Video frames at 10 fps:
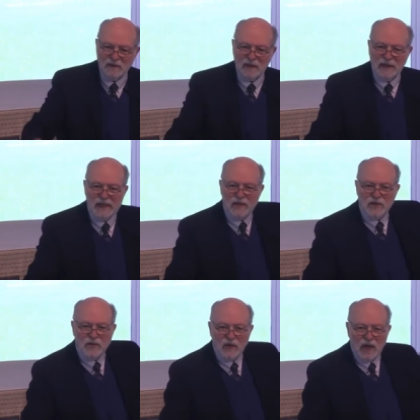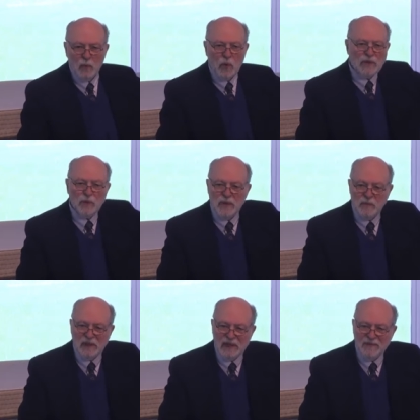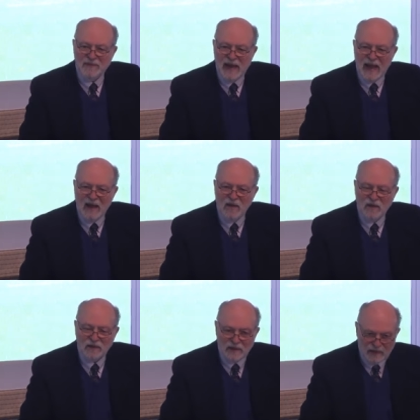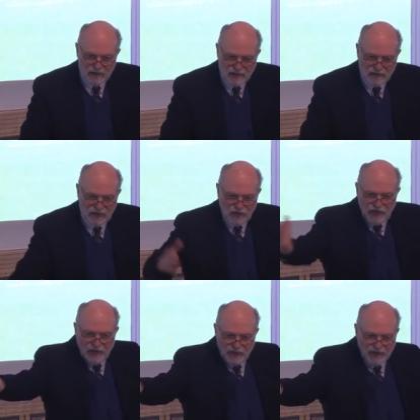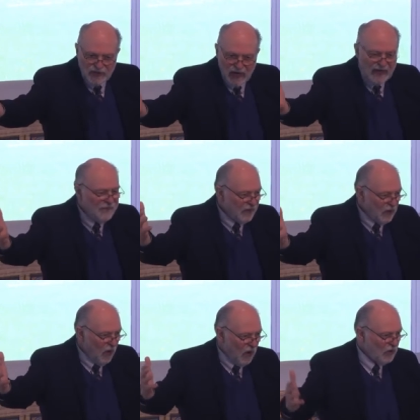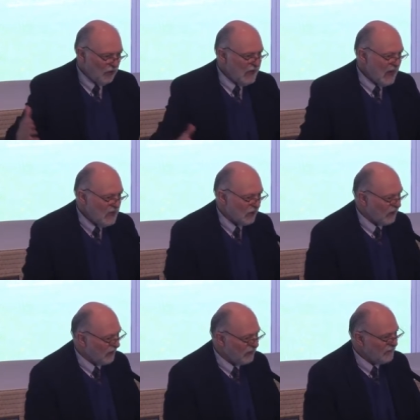The leader, and what do we believe now? That Jesus died for all creation.